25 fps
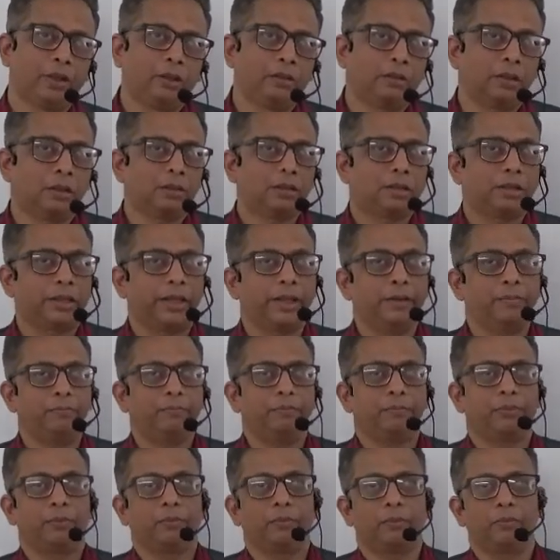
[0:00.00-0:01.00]
The
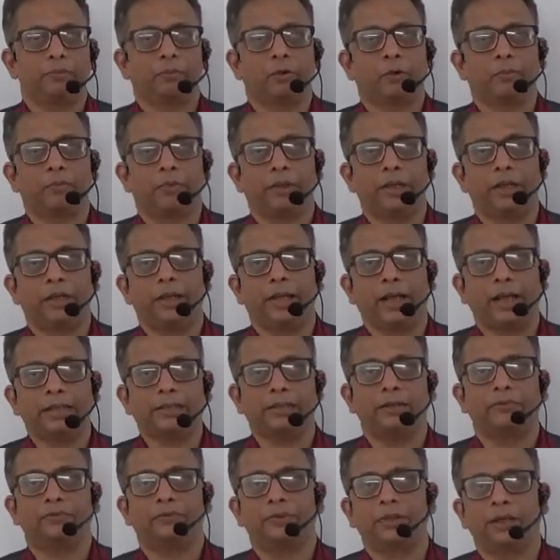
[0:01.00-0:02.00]
same property, as
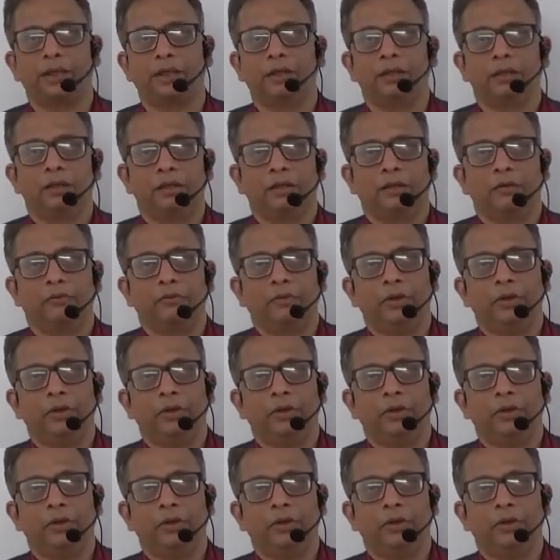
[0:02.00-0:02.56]
I have said,